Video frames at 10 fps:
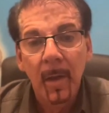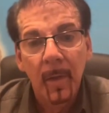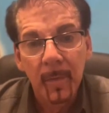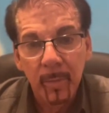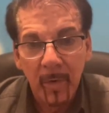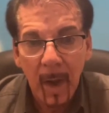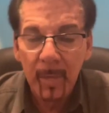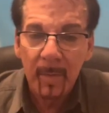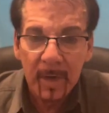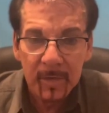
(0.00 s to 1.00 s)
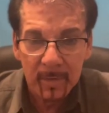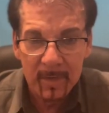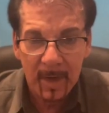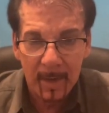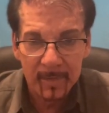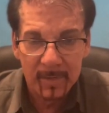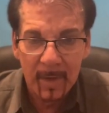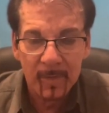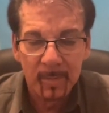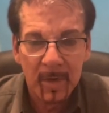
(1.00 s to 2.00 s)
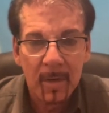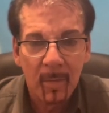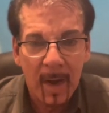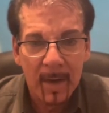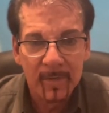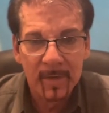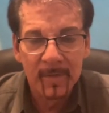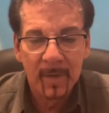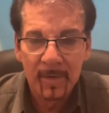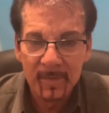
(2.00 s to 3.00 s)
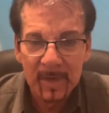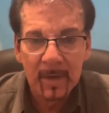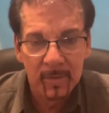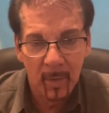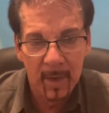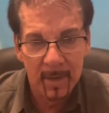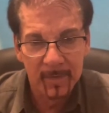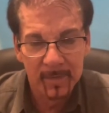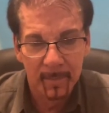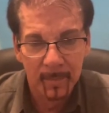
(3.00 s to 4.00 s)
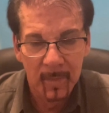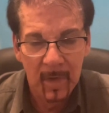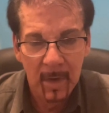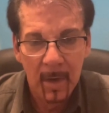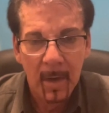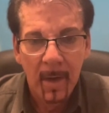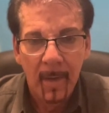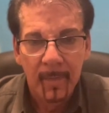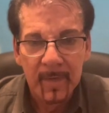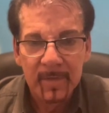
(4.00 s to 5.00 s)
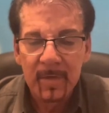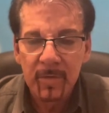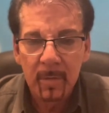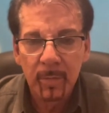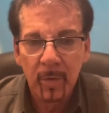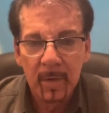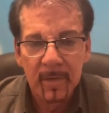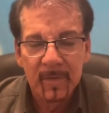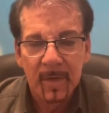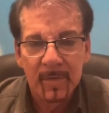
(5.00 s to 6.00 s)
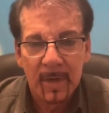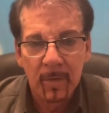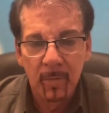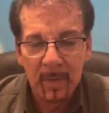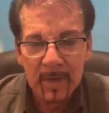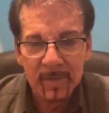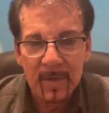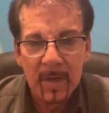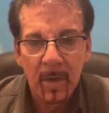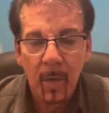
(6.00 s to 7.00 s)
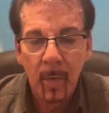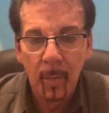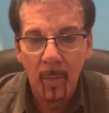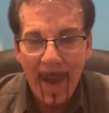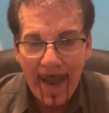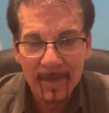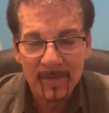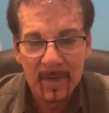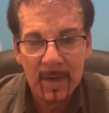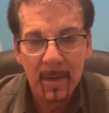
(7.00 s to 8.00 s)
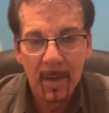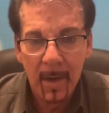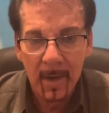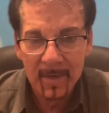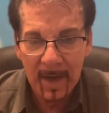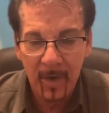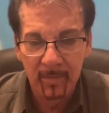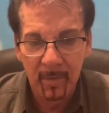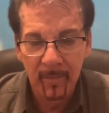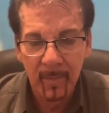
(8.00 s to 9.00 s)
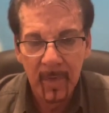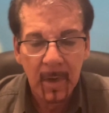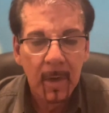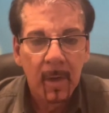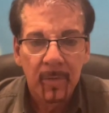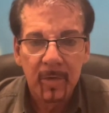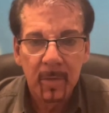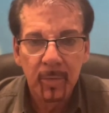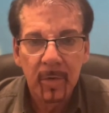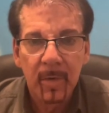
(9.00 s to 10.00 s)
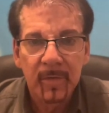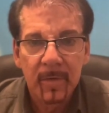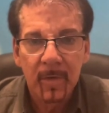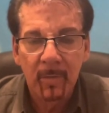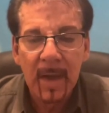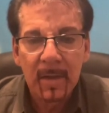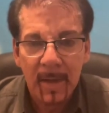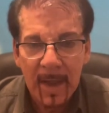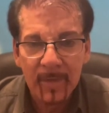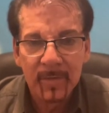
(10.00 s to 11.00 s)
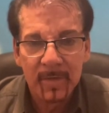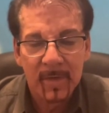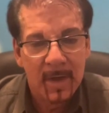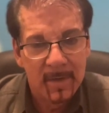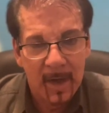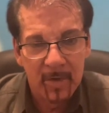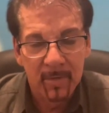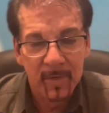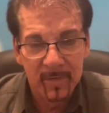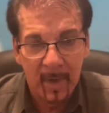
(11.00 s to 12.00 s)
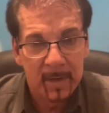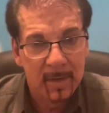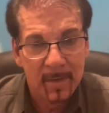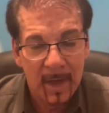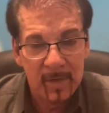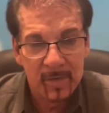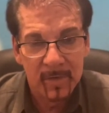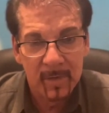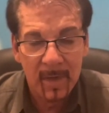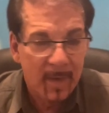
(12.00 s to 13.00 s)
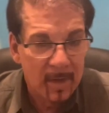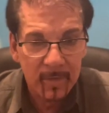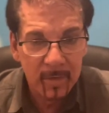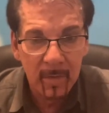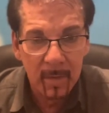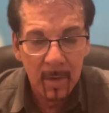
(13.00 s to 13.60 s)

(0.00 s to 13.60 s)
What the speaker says: The problem on your test is Pityriasis steatoides. This in your book says a greasy, waxy dandruff. Now your book goes into great lengths to say dandruff is not contagious, and that is true.